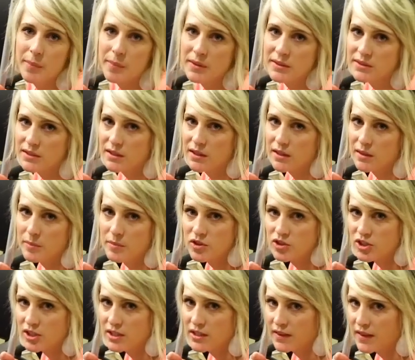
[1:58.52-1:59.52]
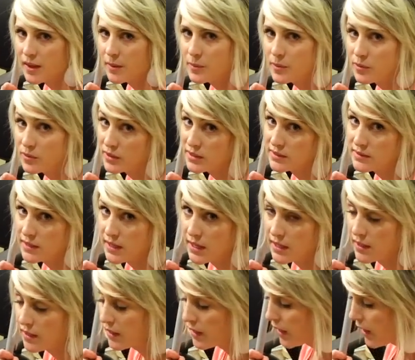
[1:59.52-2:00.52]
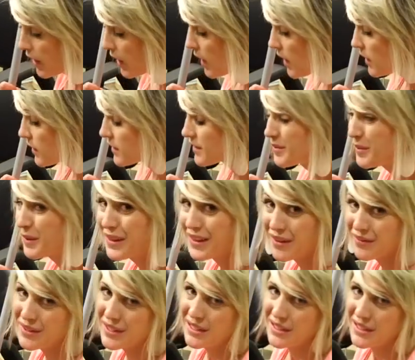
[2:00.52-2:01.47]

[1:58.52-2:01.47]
up into the machine, and that'd be really sad. Because we love